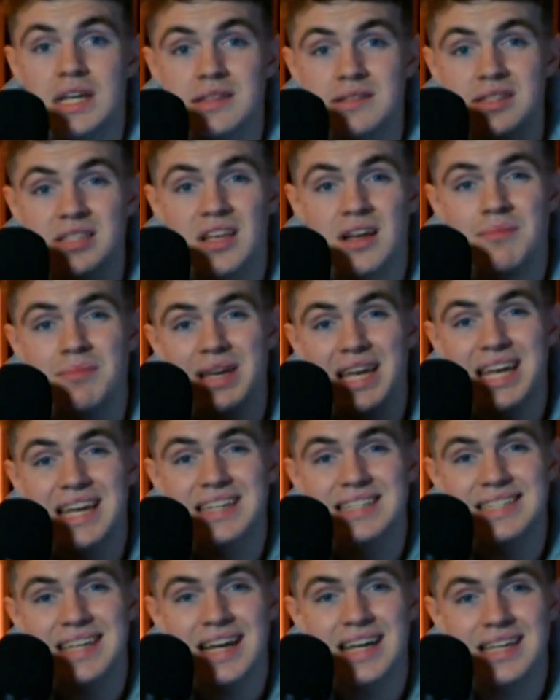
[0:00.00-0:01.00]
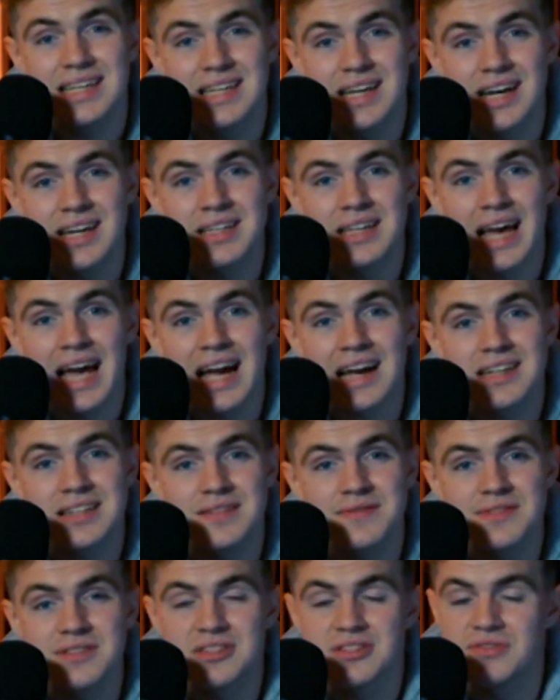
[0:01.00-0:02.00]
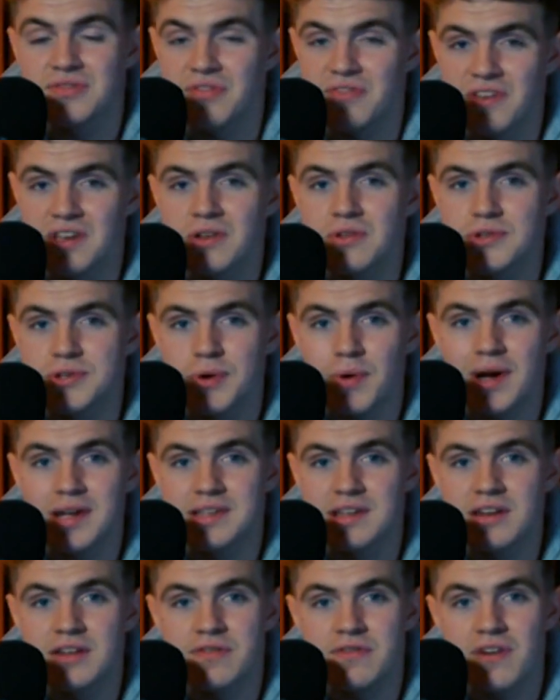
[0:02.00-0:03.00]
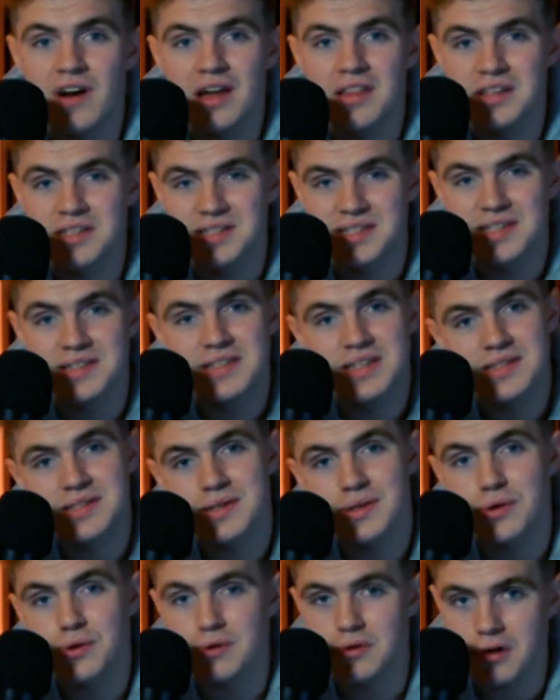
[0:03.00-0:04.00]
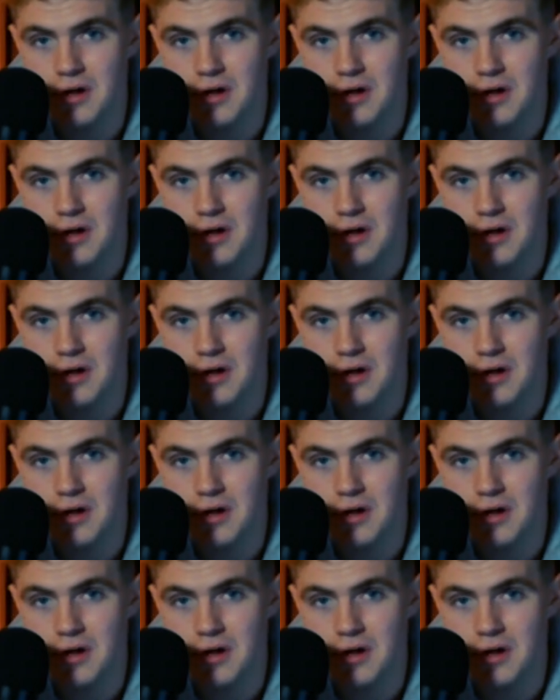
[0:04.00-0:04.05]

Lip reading: And some anti-gun activists fail to identify the statistical